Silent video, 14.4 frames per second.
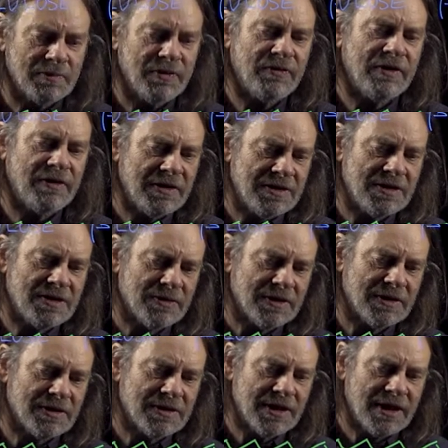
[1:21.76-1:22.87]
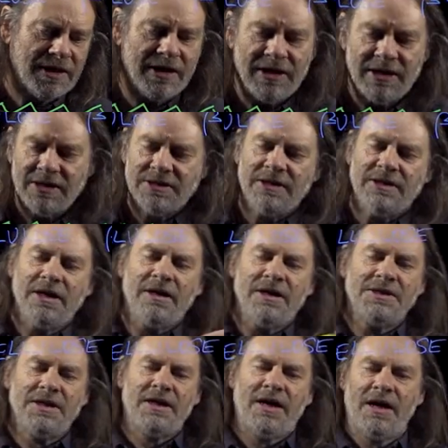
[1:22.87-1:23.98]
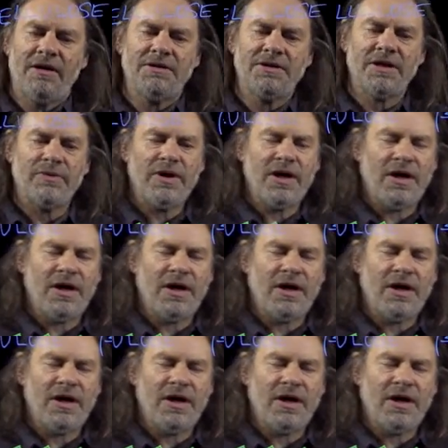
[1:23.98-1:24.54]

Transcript: very easy to understand. So the idea here is that we